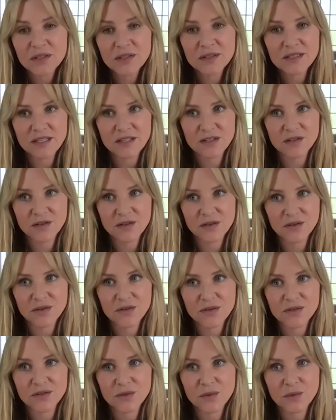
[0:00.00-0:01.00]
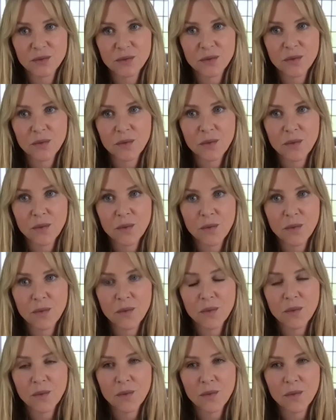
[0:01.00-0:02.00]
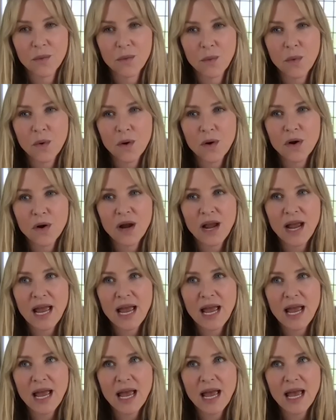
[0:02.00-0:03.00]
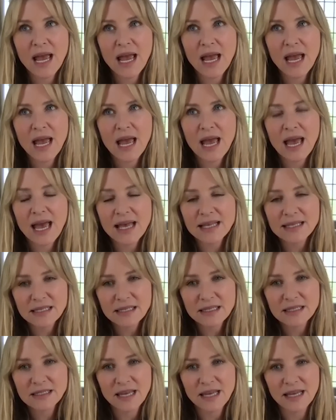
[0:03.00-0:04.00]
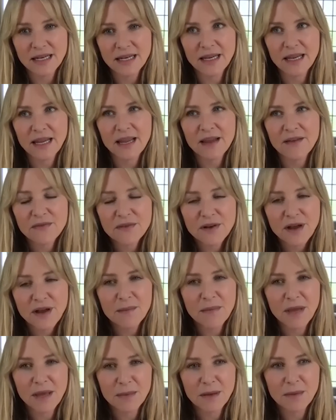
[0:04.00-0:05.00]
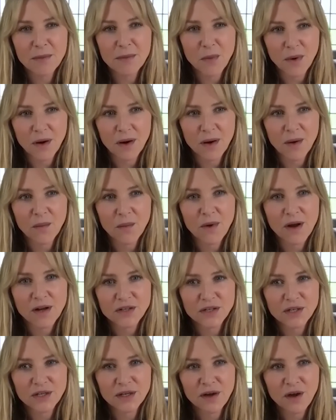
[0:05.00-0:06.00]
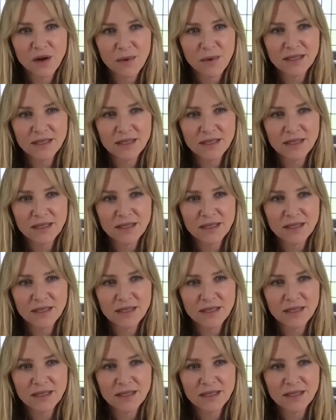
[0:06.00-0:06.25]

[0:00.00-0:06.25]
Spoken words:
sisters were as excited, if not maybe more, watching at home on